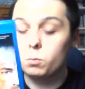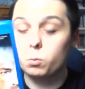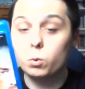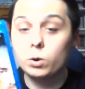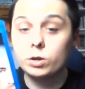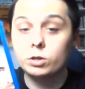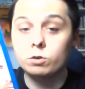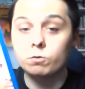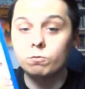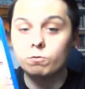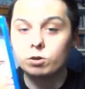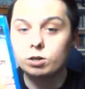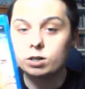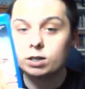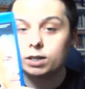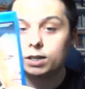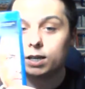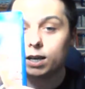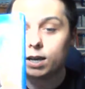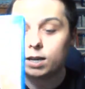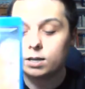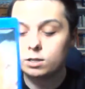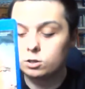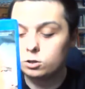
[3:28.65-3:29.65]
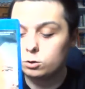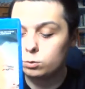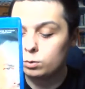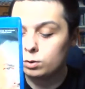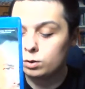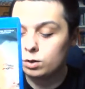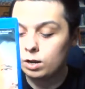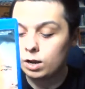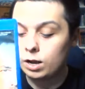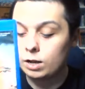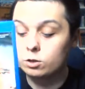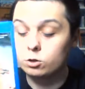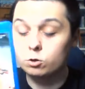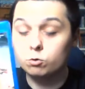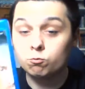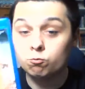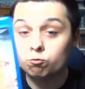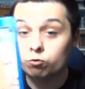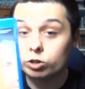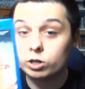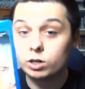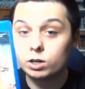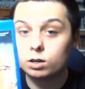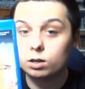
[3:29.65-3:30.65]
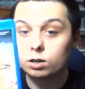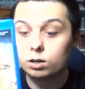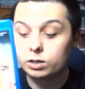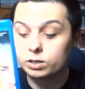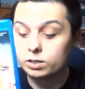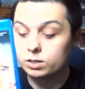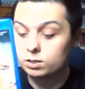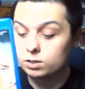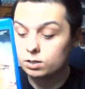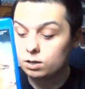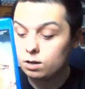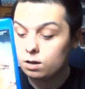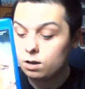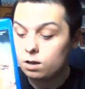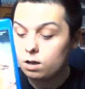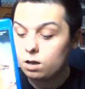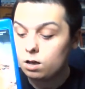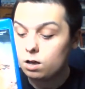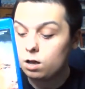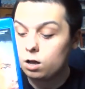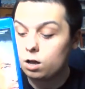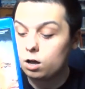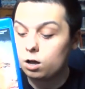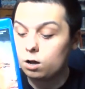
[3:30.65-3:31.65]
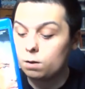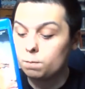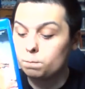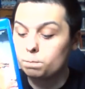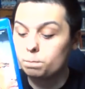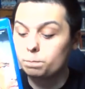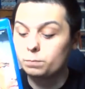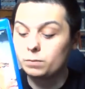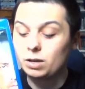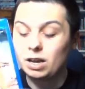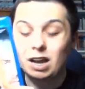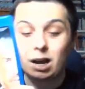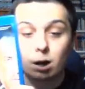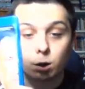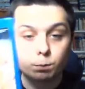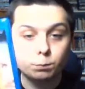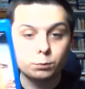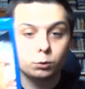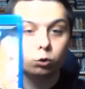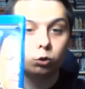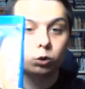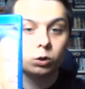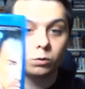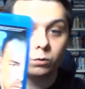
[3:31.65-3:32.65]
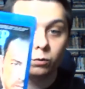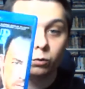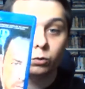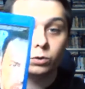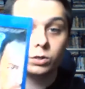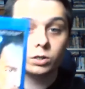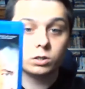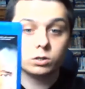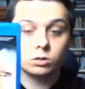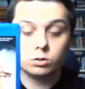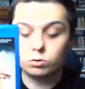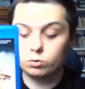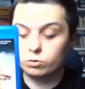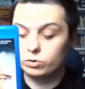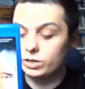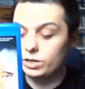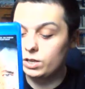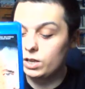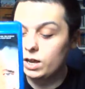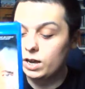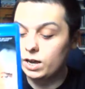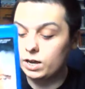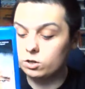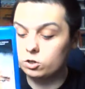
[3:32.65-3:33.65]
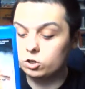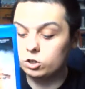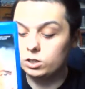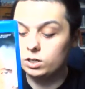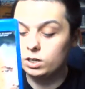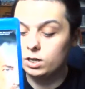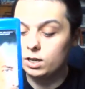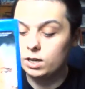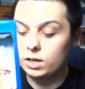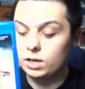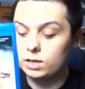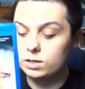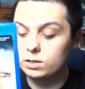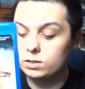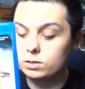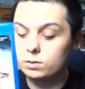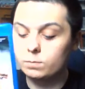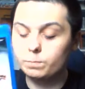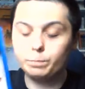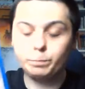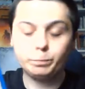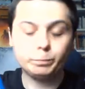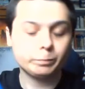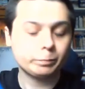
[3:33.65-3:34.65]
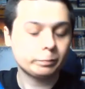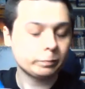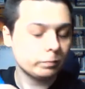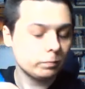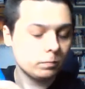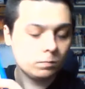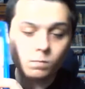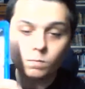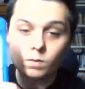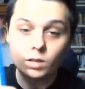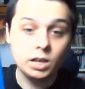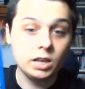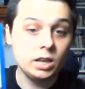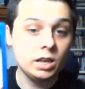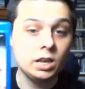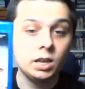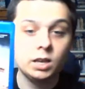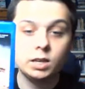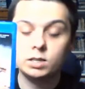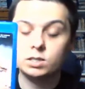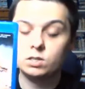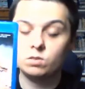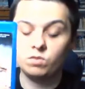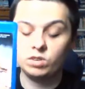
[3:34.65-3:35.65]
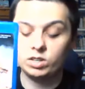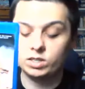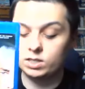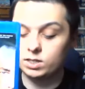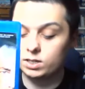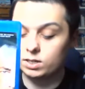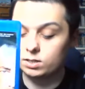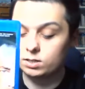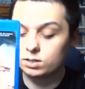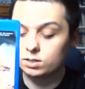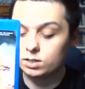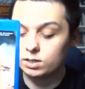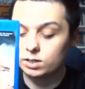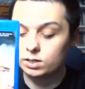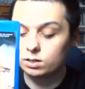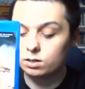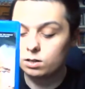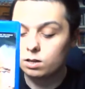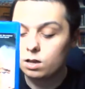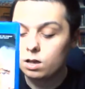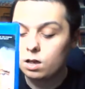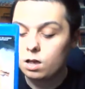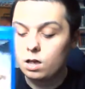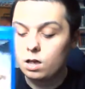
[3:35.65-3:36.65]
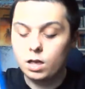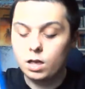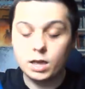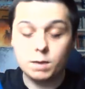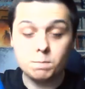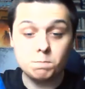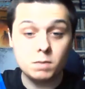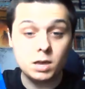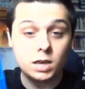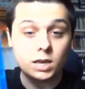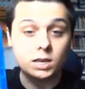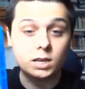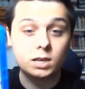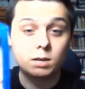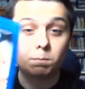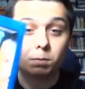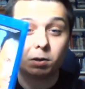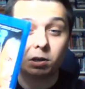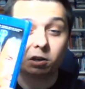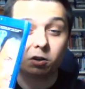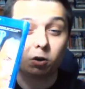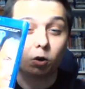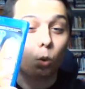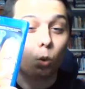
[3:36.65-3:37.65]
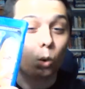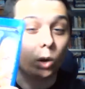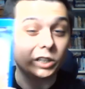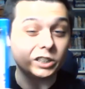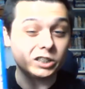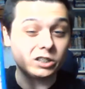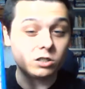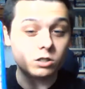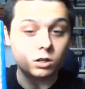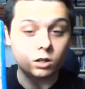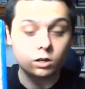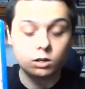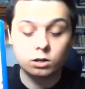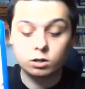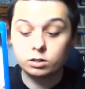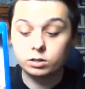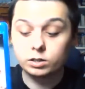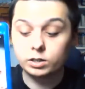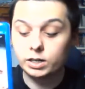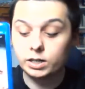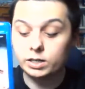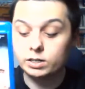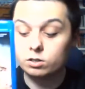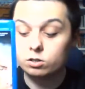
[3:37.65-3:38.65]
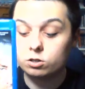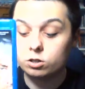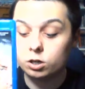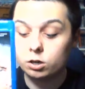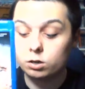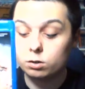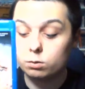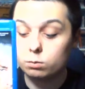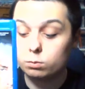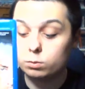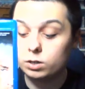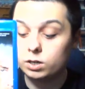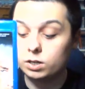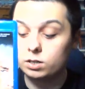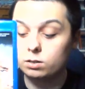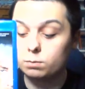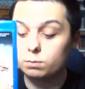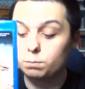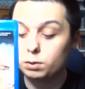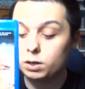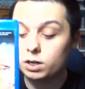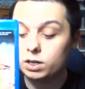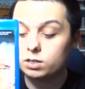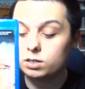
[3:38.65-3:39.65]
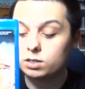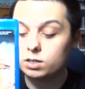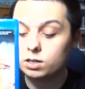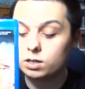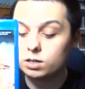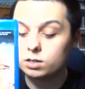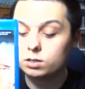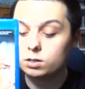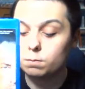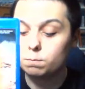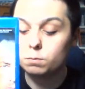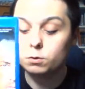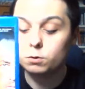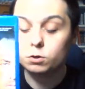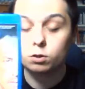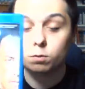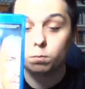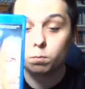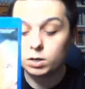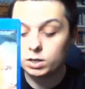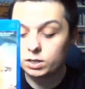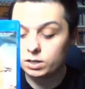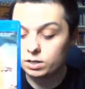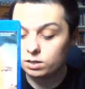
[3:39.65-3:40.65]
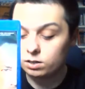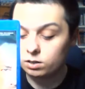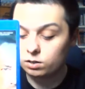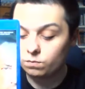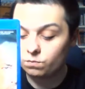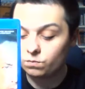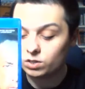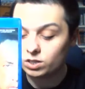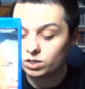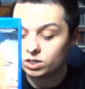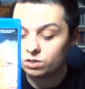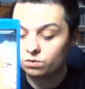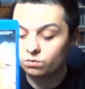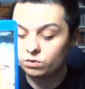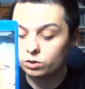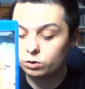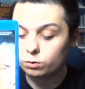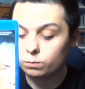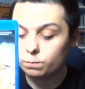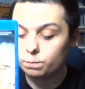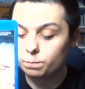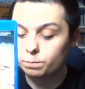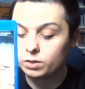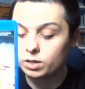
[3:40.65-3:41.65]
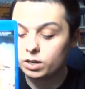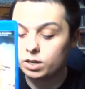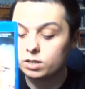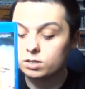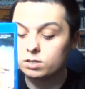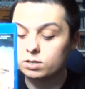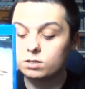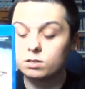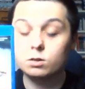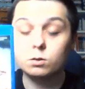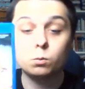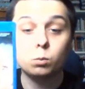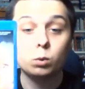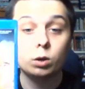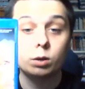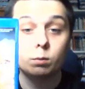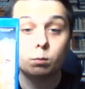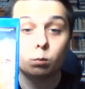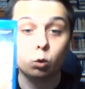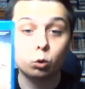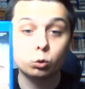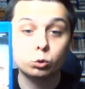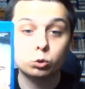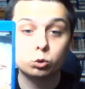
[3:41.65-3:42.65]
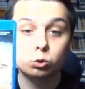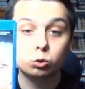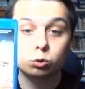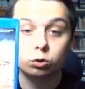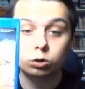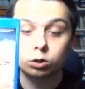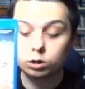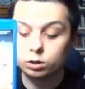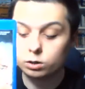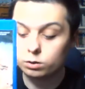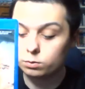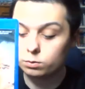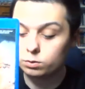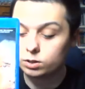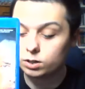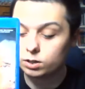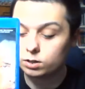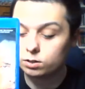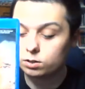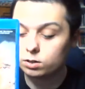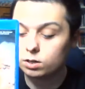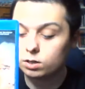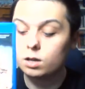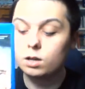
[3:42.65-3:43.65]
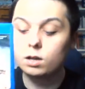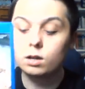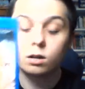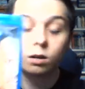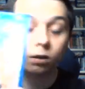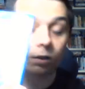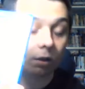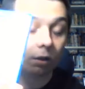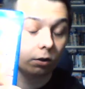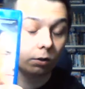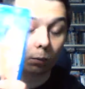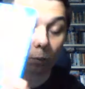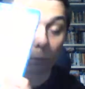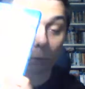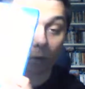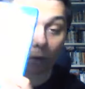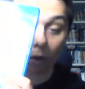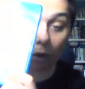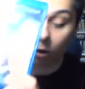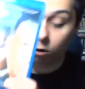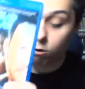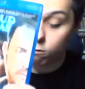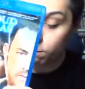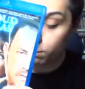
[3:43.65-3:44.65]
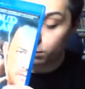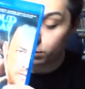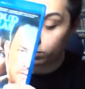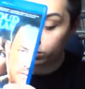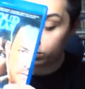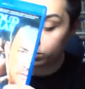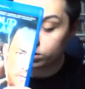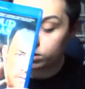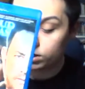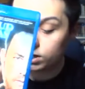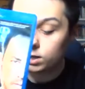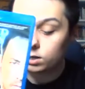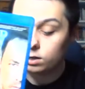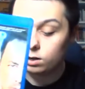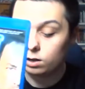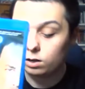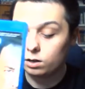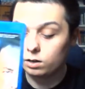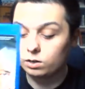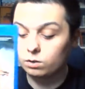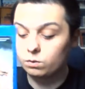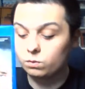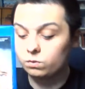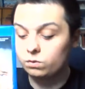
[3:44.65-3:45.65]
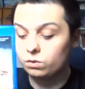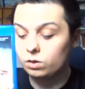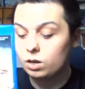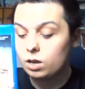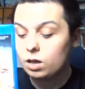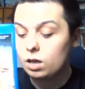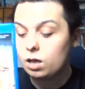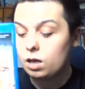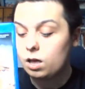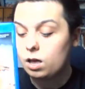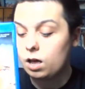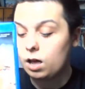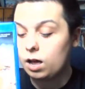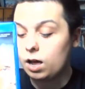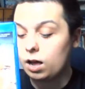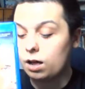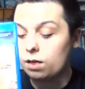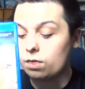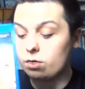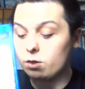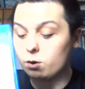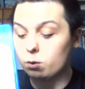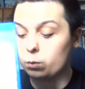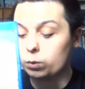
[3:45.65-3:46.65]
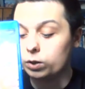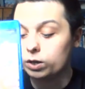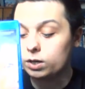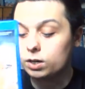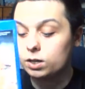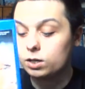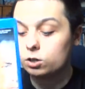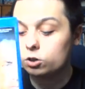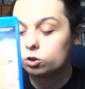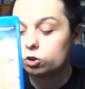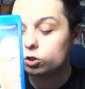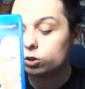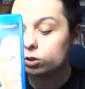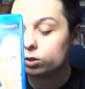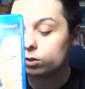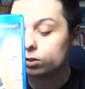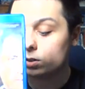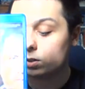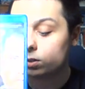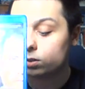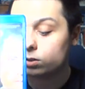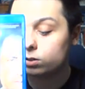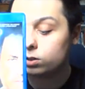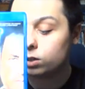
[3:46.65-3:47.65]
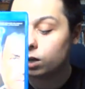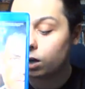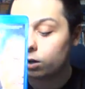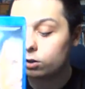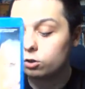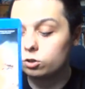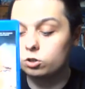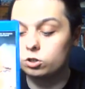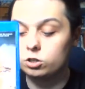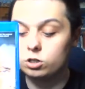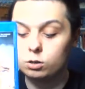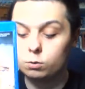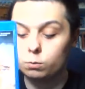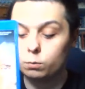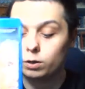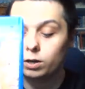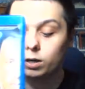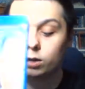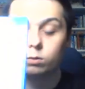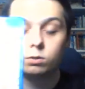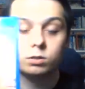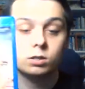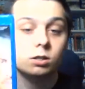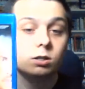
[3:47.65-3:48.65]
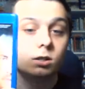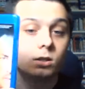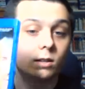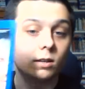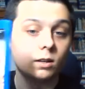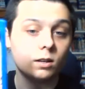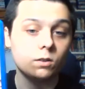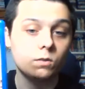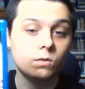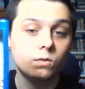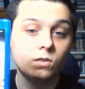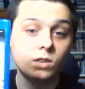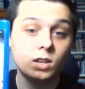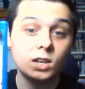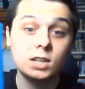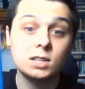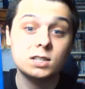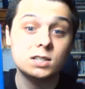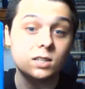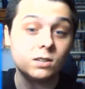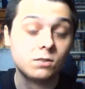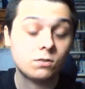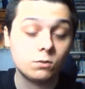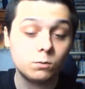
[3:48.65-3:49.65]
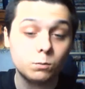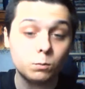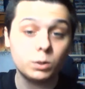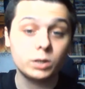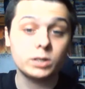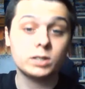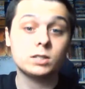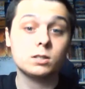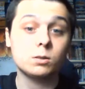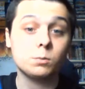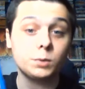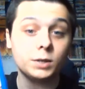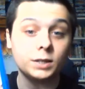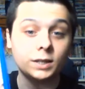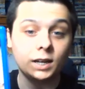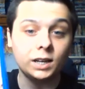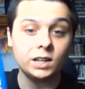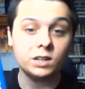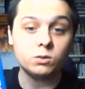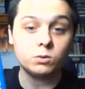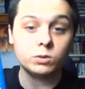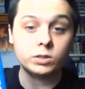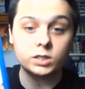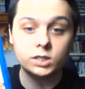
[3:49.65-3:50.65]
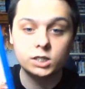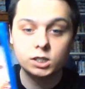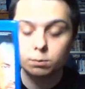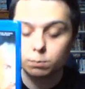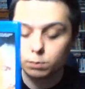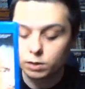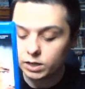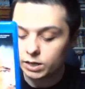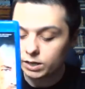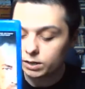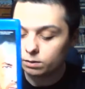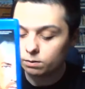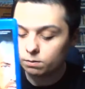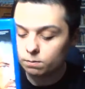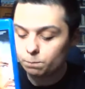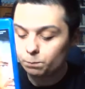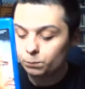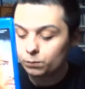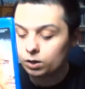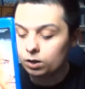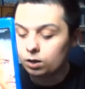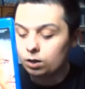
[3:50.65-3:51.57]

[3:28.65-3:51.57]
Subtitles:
When you really get into it and you realise how beautiful this story actually is, it is fantastic. It may be quite dark in tone in places, but the meaning of this film is that when one door closes, another one opens in life, and that we each touch someone else's life in different ways that we cannot explain.